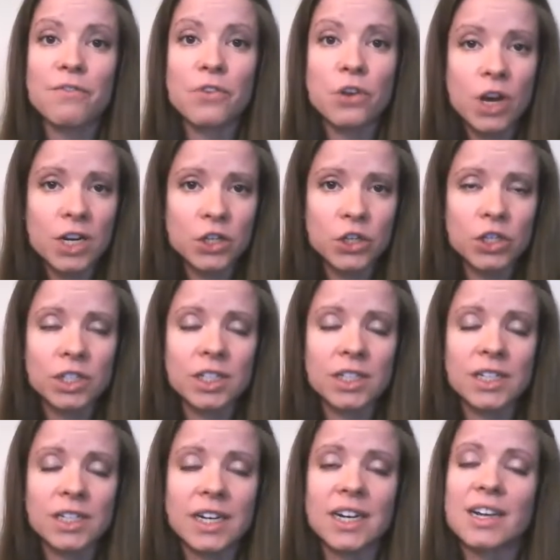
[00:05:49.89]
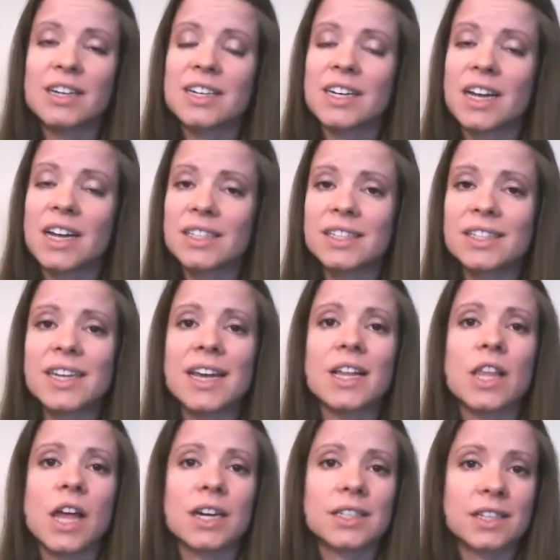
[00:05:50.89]
If you're interested, it does take
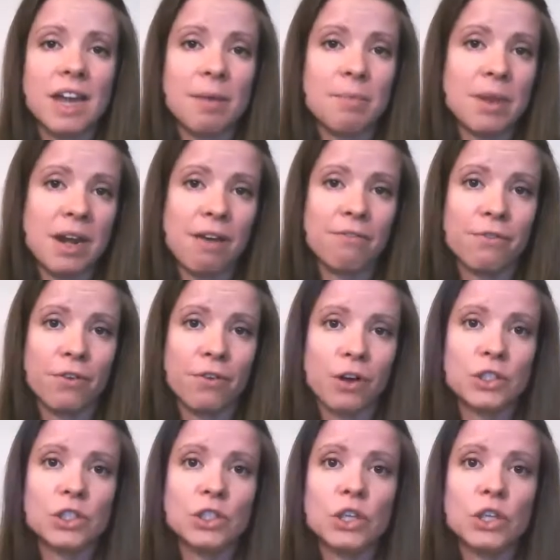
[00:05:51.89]
a lot of time and effort.